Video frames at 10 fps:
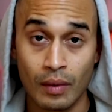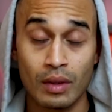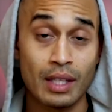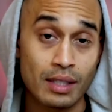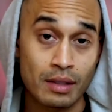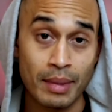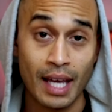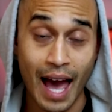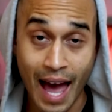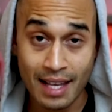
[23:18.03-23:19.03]
This is
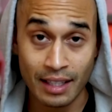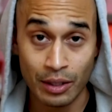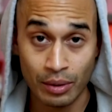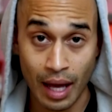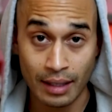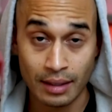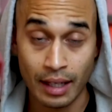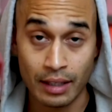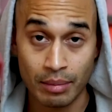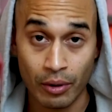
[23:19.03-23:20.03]
me as a United
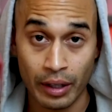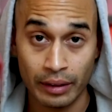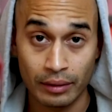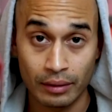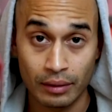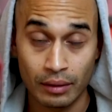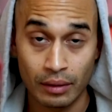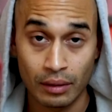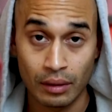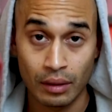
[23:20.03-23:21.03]
States Marine.
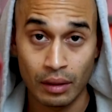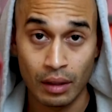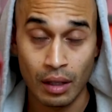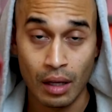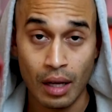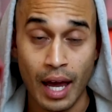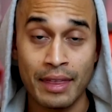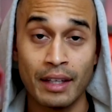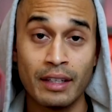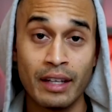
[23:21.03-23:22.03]

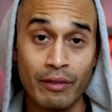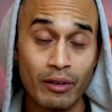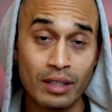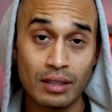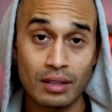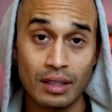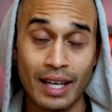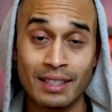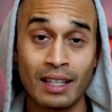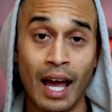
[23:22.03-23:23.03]
And the difference
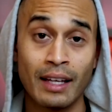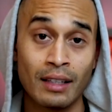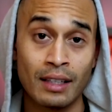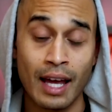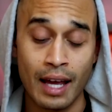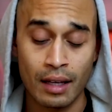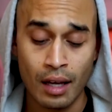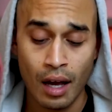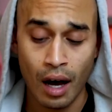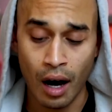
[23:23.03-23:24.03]
is night and day.
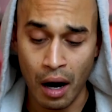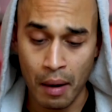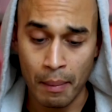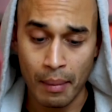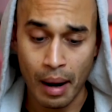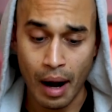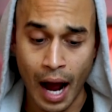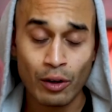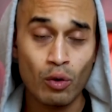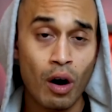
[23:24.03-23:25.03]

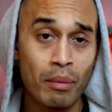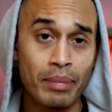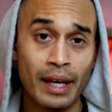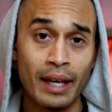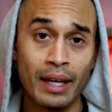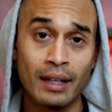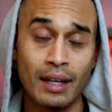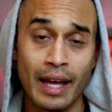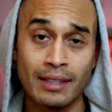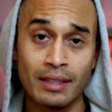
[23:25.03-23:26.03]
I grew up in
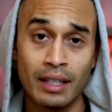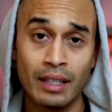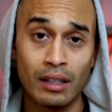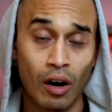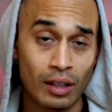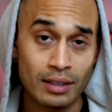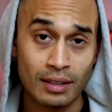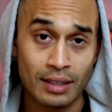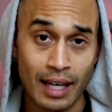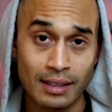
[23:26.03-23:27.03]
a city,
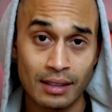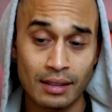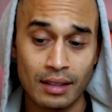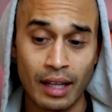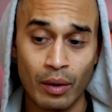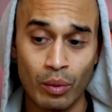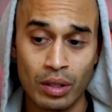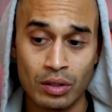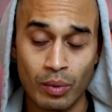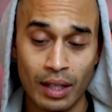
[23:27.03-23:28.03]
Arlington, Texas, that
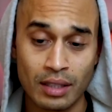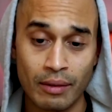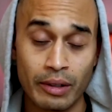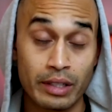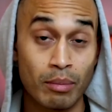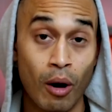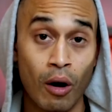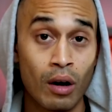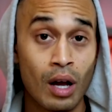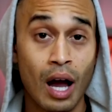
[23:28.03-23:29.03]
was relatively
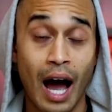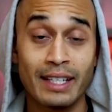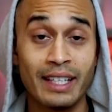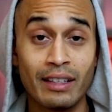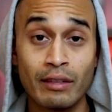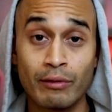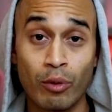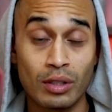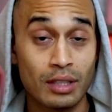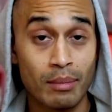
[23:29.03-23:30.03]
small. I didn't
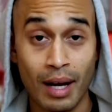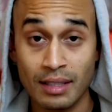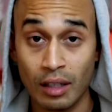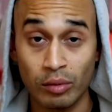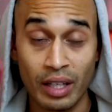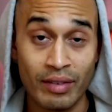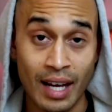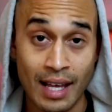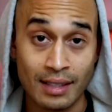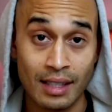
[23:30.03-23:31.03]
foresee myself leaving
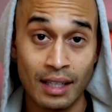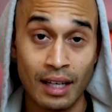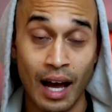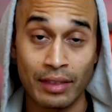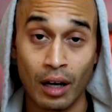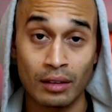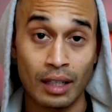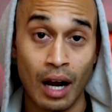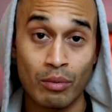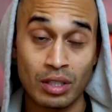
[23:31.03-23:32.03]
that city. I thought that
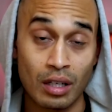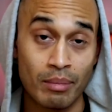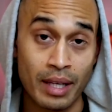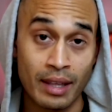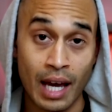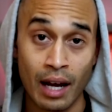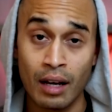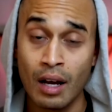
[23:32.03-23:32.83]
I was going to be there.